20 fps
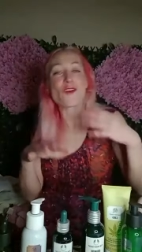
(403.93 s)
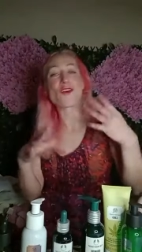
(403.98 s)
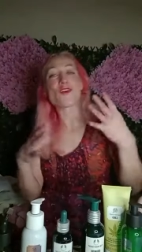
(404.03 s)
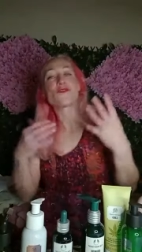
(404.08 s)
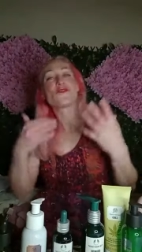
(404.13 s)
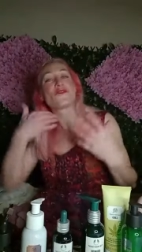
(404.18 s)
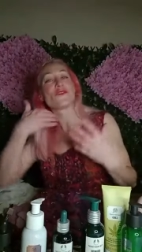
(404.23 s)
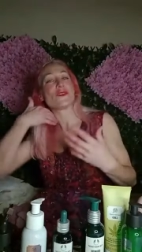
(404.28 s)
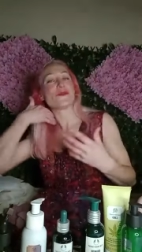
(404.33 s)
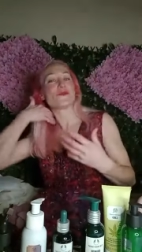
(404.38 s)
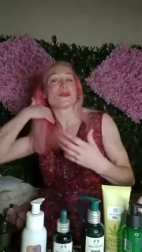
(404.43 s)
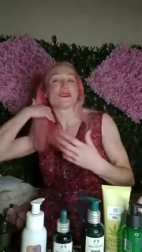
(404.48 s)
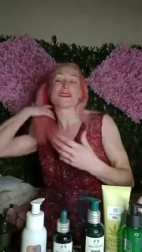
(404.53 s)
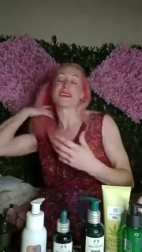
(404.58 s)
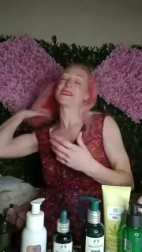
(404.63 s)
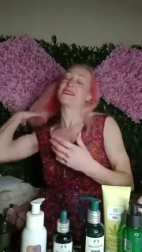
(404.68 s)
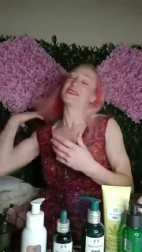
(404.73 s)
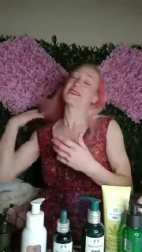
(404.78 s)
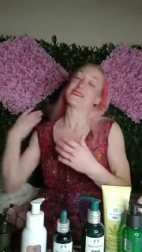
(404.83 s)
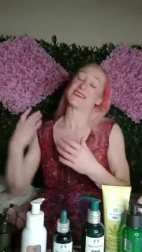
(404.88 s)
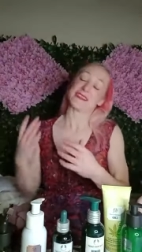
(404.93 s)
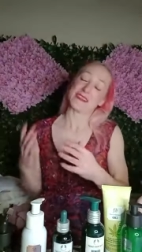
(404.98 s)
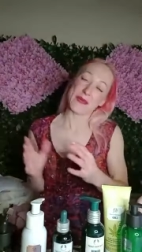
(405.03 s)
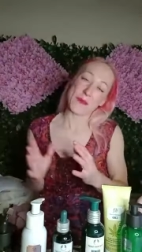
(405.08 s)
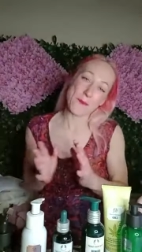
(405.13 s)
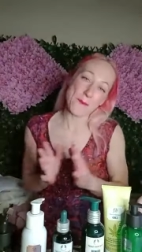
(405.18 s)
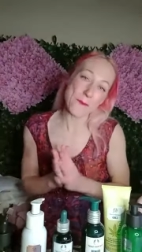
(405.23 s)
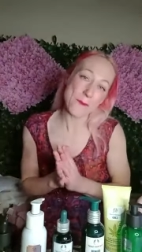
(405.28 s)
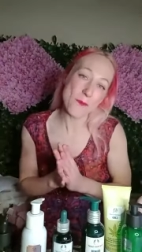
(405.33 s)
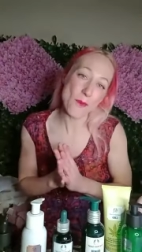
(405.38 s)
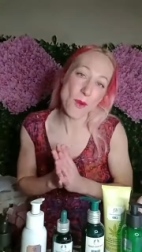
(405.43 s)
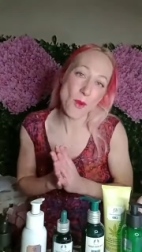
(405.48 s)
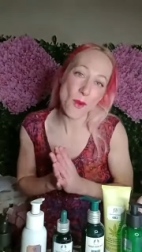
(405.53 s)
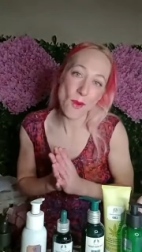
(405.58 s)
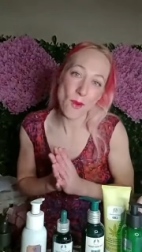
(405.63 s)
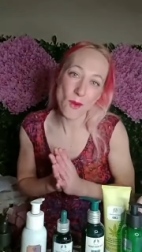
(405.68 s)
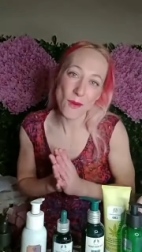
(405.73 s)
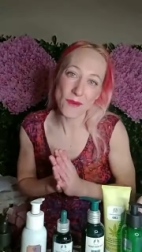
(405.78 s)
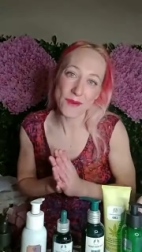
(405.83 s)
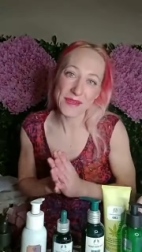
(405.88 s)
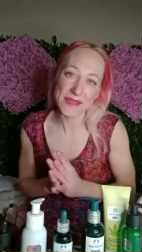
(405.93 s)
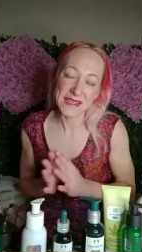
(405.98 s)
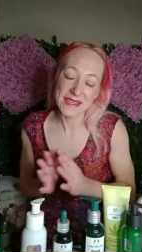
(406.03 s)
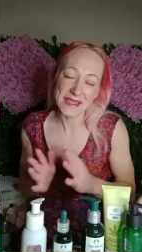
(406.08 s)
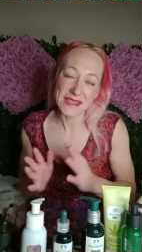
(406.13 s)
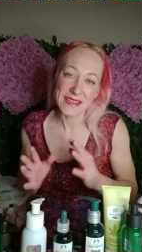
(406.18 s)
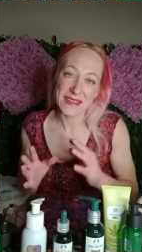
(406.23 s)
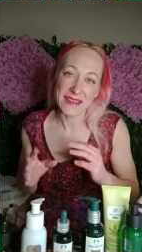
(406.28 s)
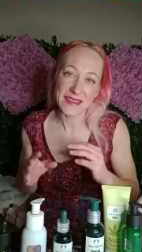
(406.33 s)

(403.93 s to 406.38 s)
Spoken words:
43% more